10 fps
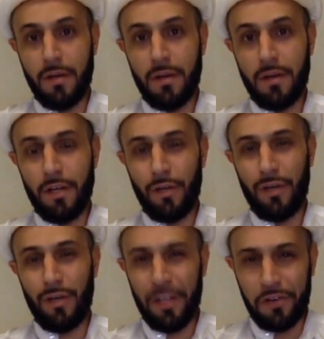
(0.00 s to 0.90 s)
You know,
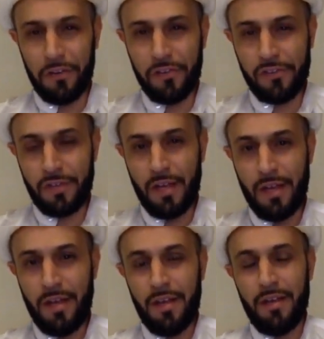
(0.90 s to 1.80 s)
hirs,
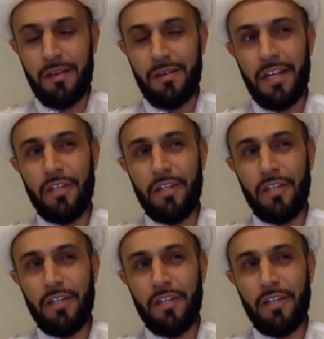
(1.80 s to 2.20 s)
it